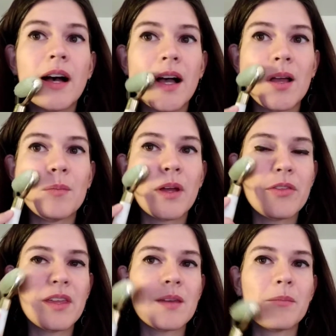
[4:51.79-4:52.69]

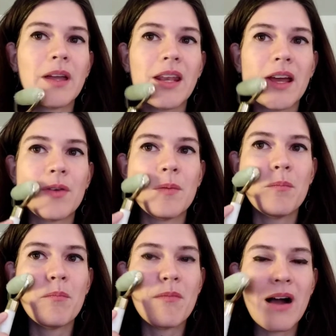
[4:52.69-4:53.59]
I think it might have a
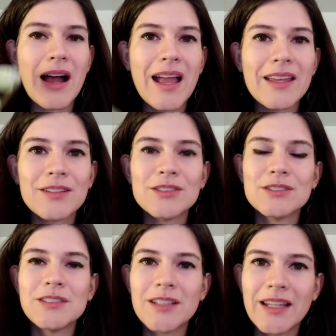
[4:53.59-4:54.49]

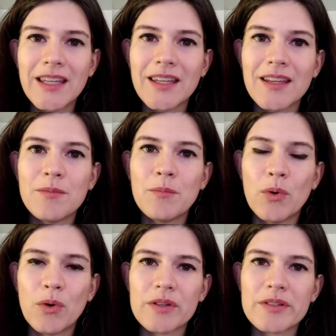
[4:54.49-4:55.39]
mildly
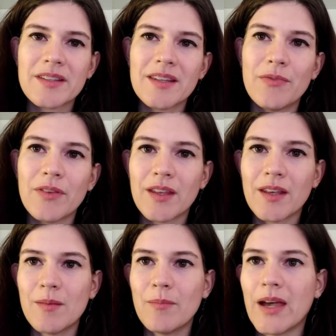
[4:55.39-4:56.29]
more
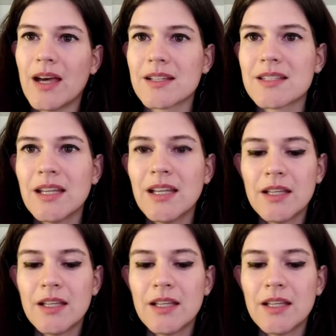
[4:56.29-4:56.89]
significant impact